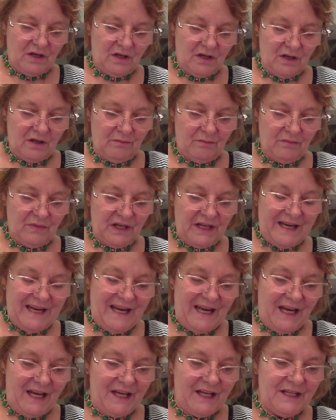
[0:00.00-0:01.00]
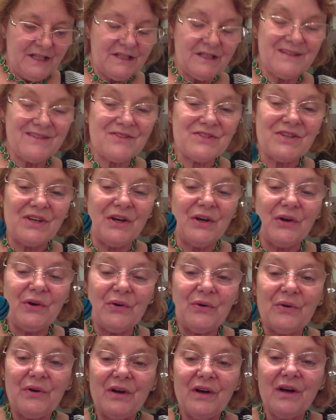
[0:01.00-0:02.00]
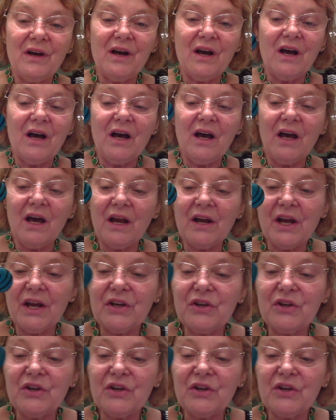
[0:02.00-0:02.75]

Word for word: um, an aunt, so and I